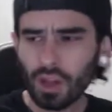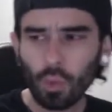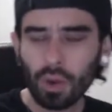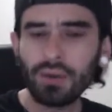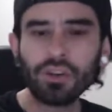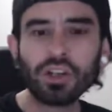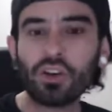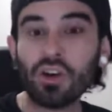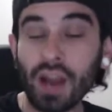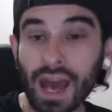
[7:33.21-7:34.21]
Whatever your
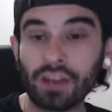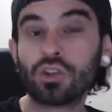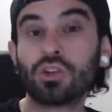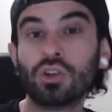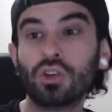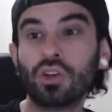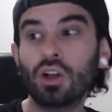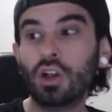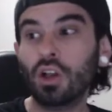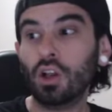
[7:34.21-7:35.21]
natural
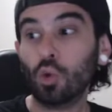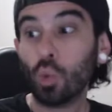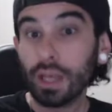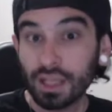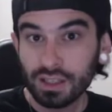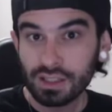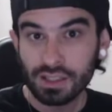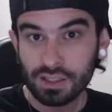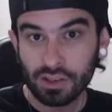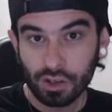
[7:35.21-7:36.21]

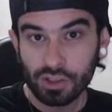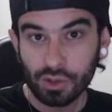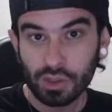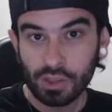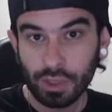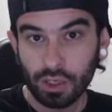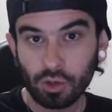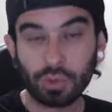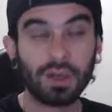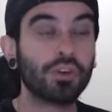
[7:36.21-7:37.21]
weaknesses are, so to speak,
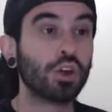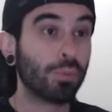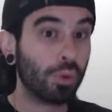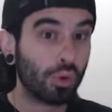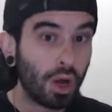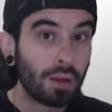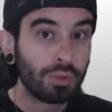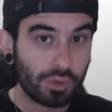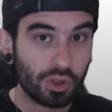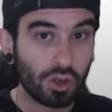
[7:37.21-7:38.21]
or whatever your
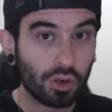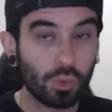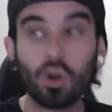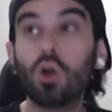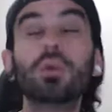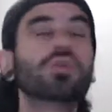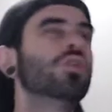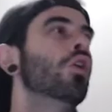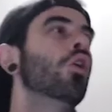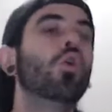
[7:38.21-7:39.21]
problems are, will almost
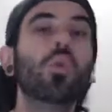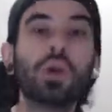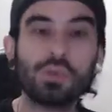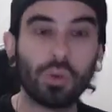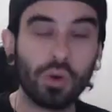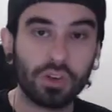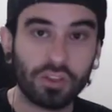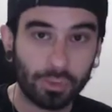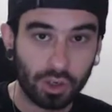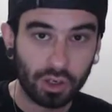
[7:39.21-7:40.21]
always point to
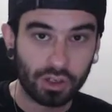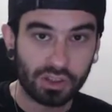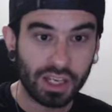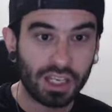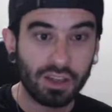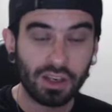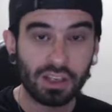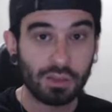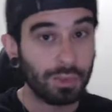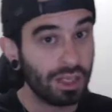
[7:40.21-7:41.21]
some part of your psyche that
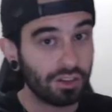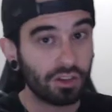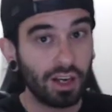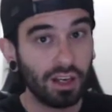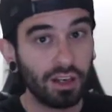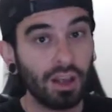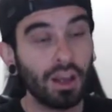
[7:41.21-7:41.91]
needs to be integrated.